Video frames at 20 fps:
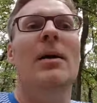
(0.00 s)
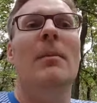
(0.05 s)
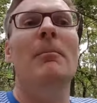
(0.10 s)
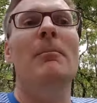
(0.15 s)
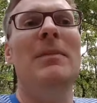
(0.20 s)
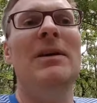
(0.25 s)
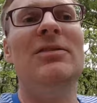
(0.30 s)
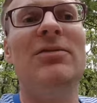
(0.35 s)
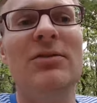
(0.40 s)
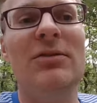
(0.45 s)

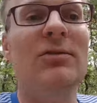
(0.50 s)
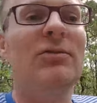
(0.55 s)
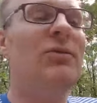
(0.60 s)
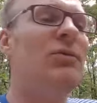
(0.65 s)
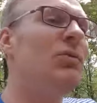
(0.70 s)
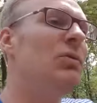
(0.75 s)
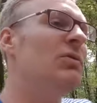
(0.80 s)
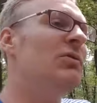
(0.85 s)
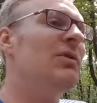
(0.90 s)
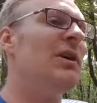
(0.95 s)
missed
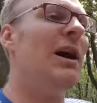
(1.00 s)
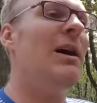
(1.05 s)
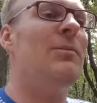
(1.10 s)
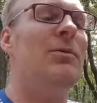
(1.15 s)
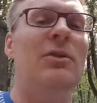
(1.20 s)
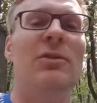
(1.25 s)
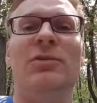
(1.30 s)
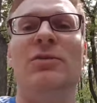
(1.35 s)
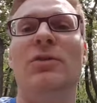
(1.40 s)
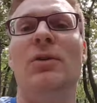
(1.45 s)
two times
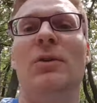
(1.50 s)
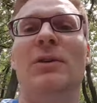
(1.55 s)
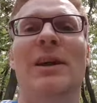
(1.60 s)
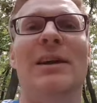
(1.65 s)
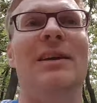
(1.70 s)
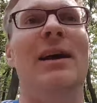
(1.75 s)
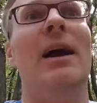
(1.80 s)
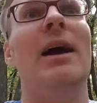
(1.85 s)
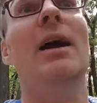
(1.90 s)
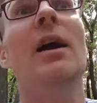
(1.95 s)
or so
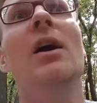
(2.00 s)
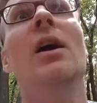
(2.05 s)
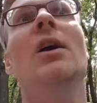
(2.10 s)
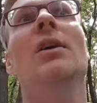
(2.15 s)
that I